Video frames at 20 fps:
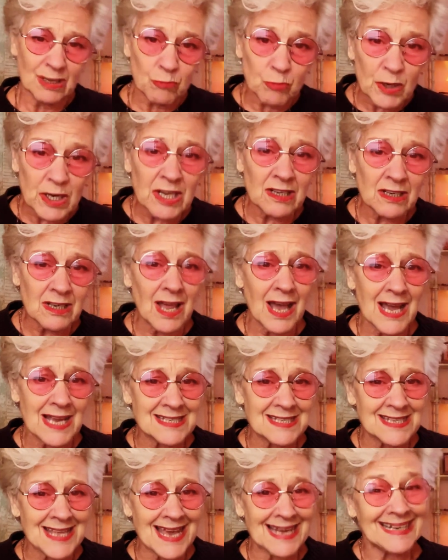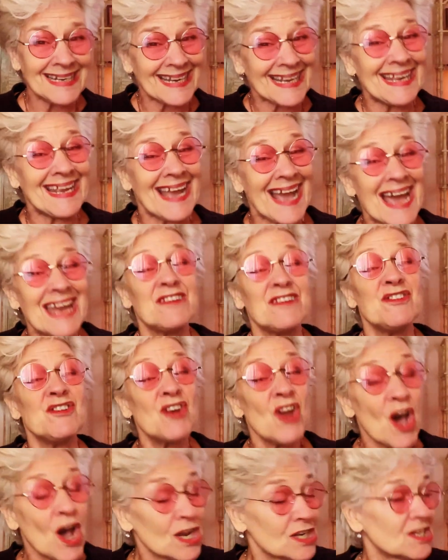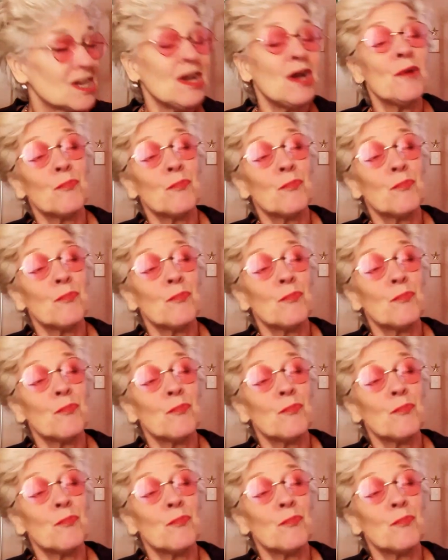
realized that he had not